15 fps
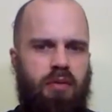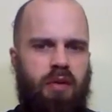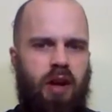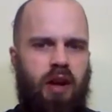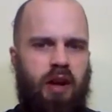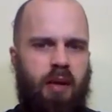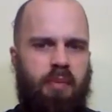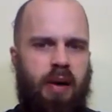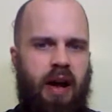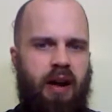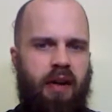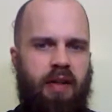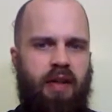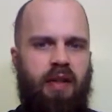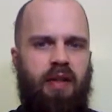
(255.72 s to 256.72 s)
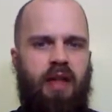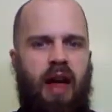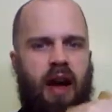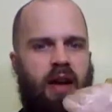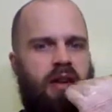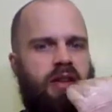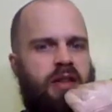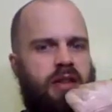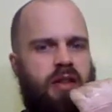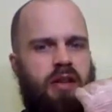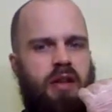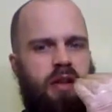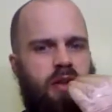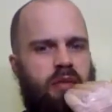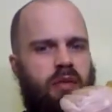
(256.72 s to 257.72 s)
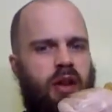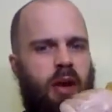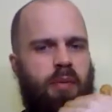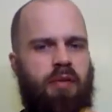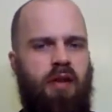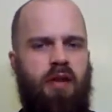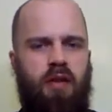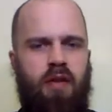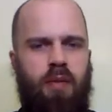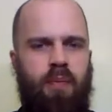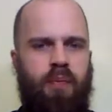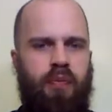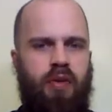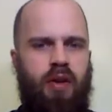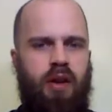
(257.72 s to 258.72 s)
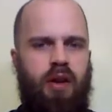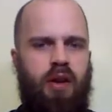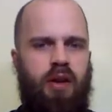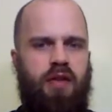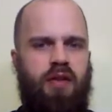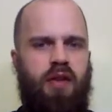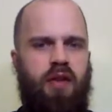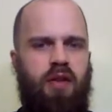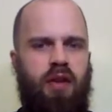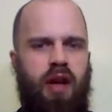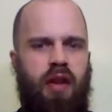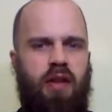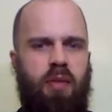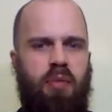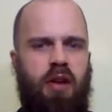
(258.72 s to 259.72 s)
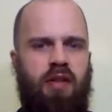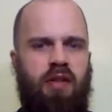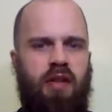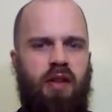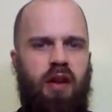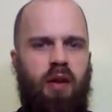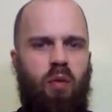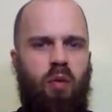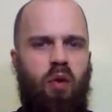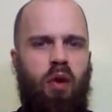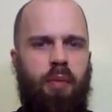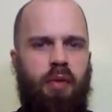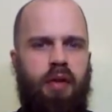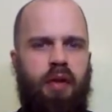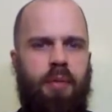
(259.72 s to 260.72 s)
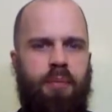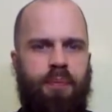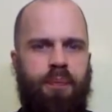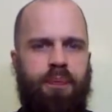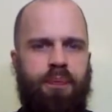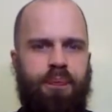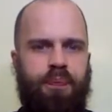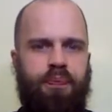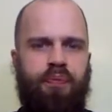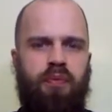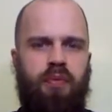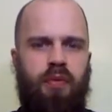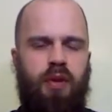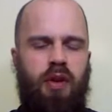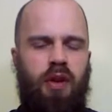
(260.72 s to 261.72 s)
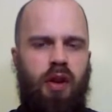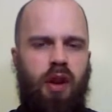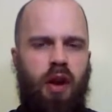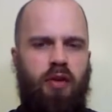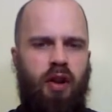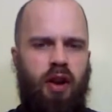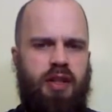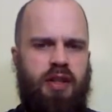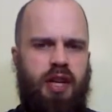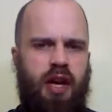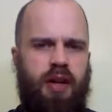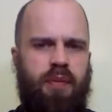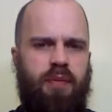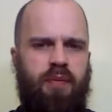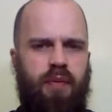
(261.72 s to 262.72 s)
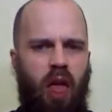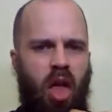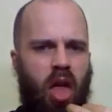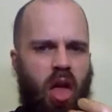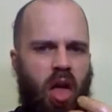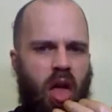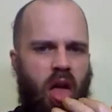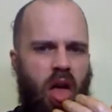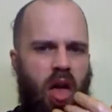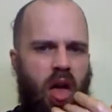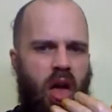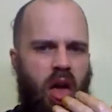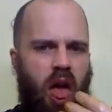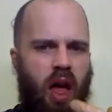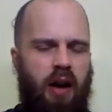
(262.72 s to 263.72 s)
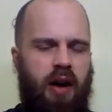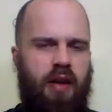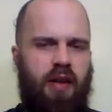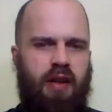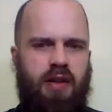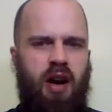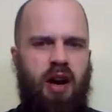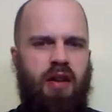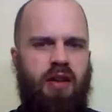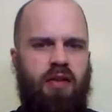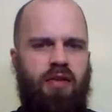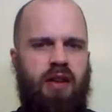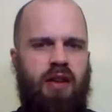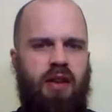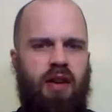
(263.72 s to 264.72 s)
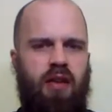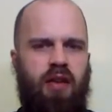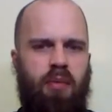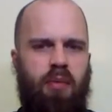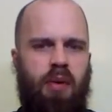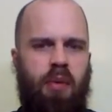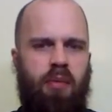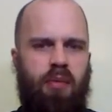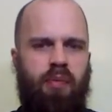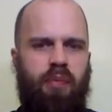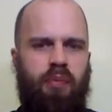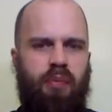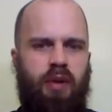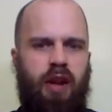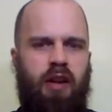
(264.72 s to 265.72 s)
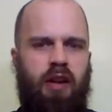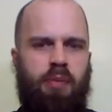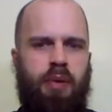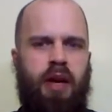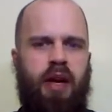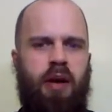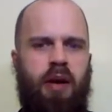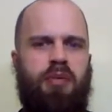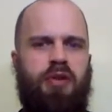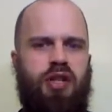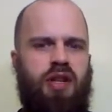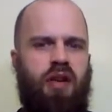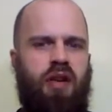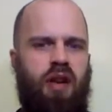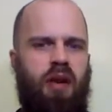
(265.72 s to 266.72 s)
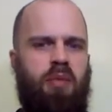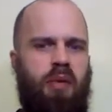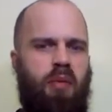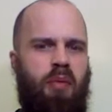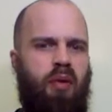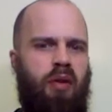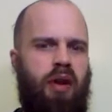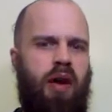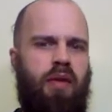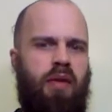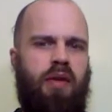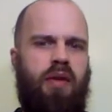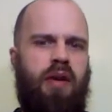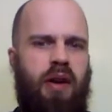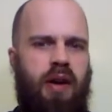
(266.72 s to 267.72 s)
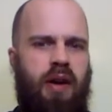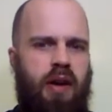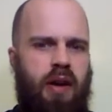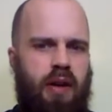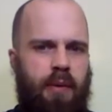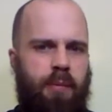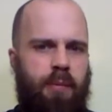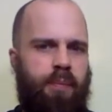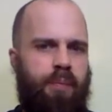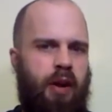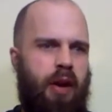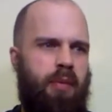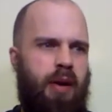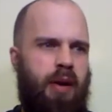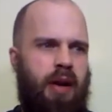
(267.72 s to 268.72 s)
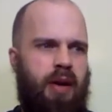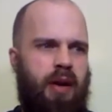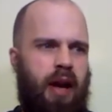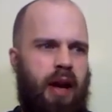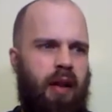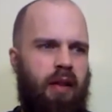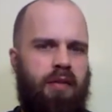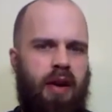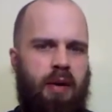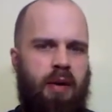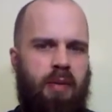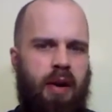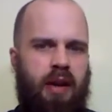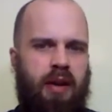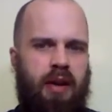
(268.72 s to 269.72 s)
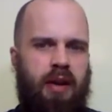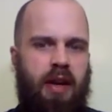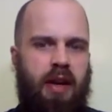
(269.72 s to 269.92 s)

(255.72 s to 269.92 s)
no, not bad on that. Lips are still got the pleasant little warmth. Not a ton. Now the tongue is feeling a little bit like it's picking up just a little bit more now. I might elevate my